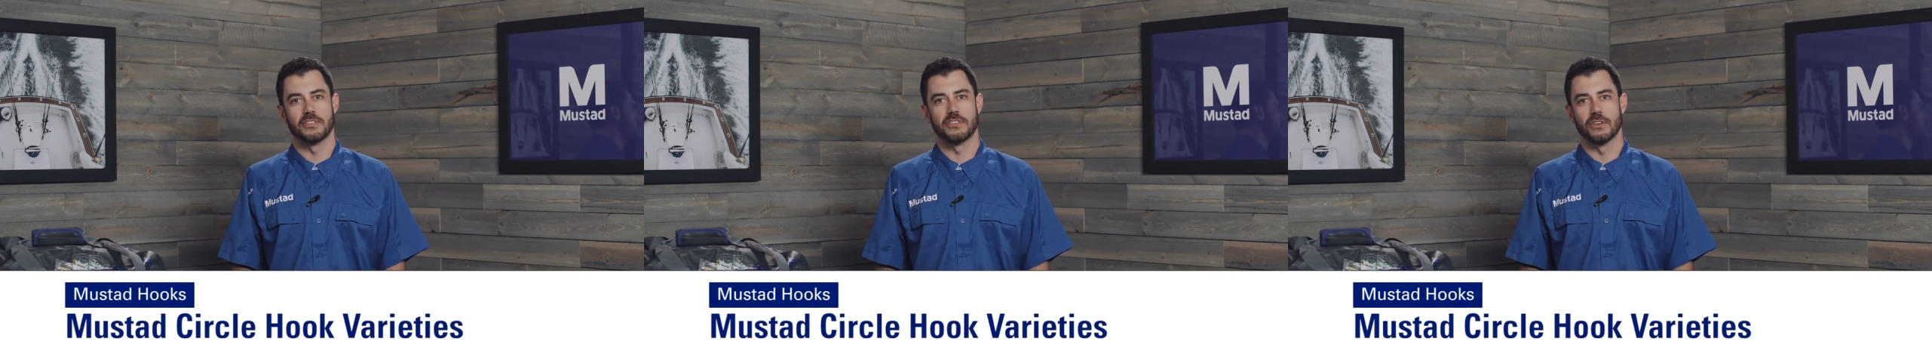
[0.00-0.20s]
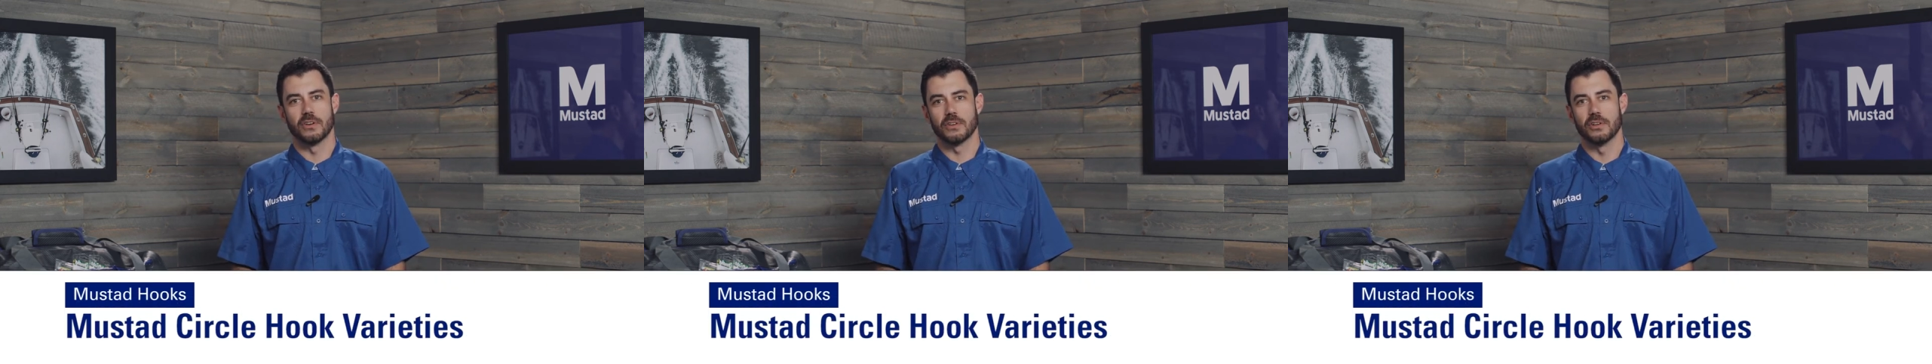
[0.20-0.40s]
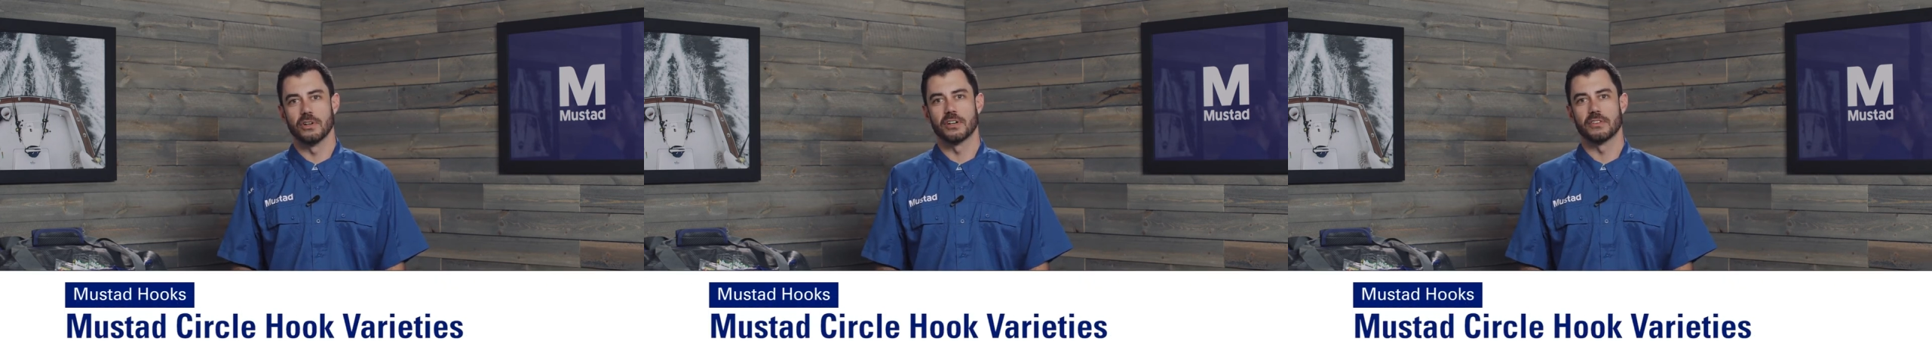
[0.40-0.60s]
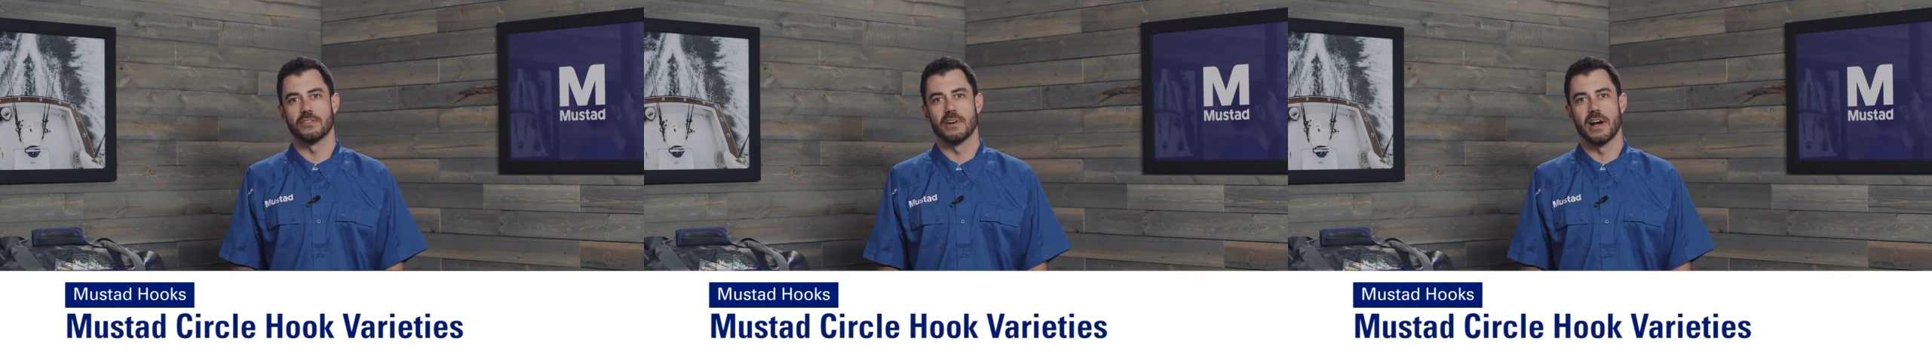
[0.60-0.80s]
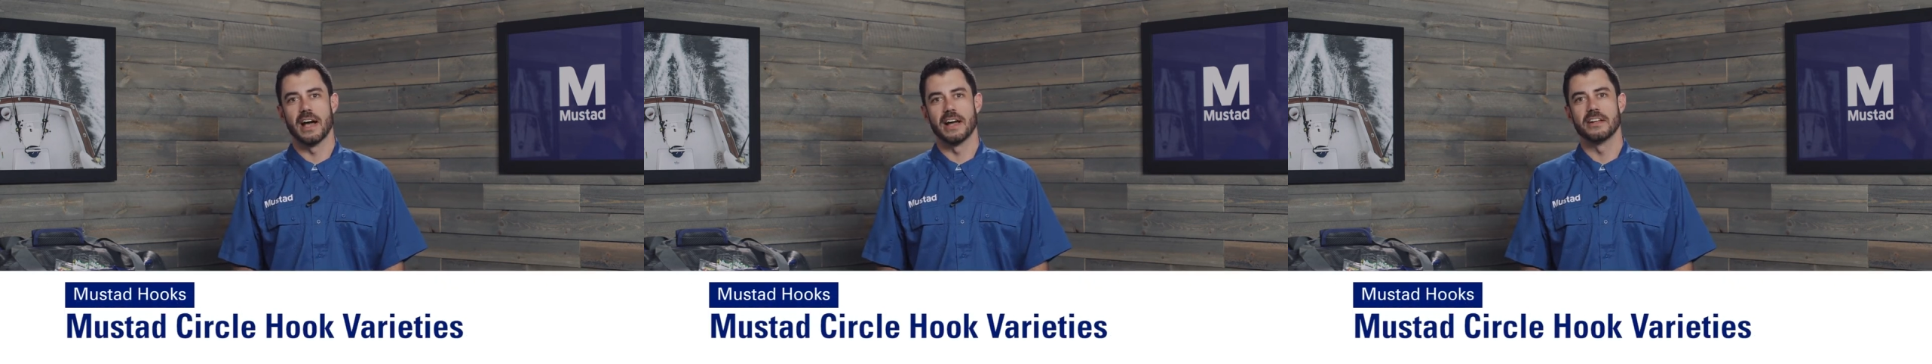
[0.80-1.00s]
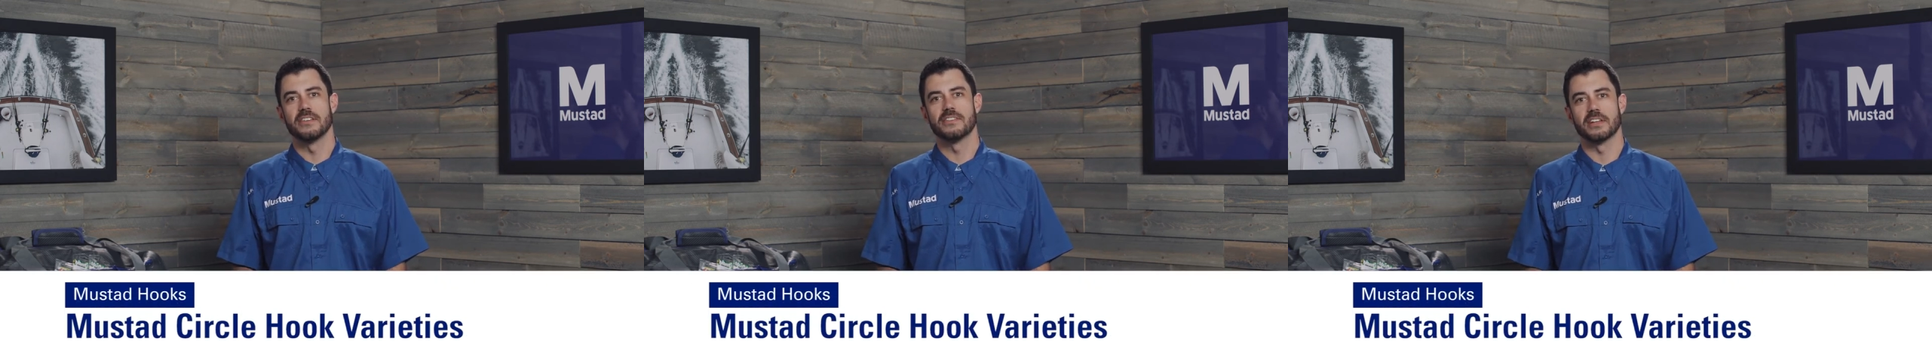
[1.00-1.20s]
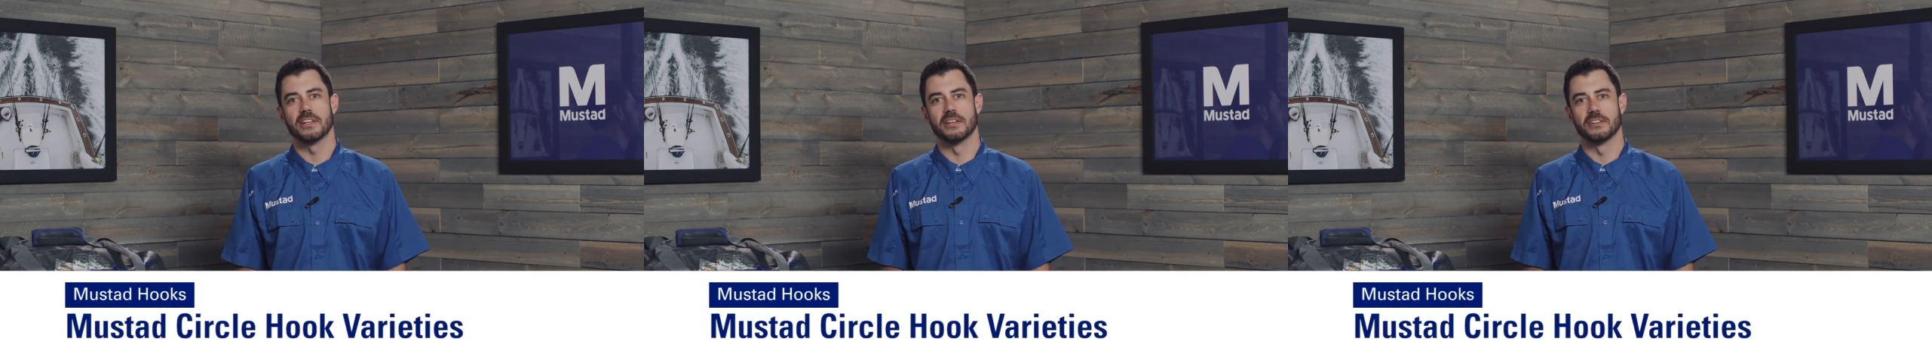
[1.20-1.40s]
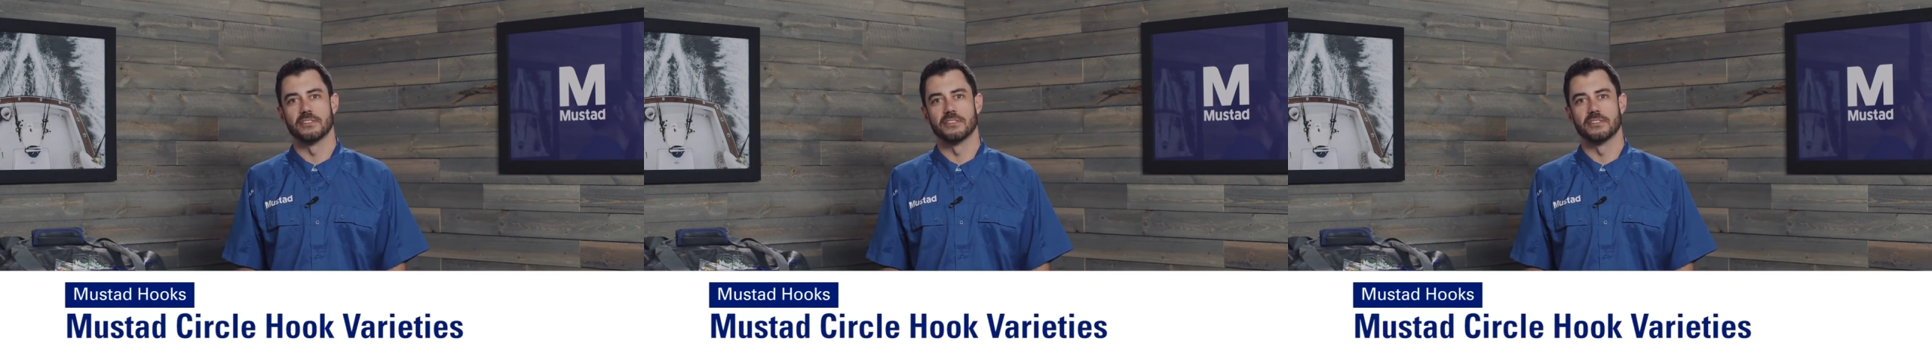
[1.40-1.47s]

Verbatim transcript: circle hook varieties that you